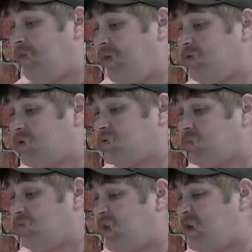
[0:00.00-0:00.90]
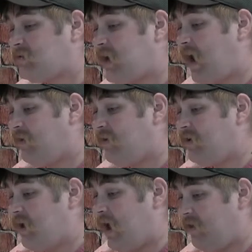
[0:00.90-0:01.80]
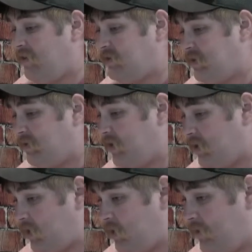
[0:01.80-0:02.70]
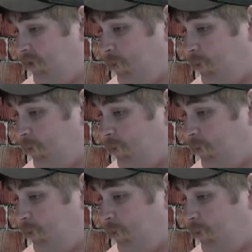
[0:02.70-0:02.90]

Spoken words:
think there's some things out of this that they're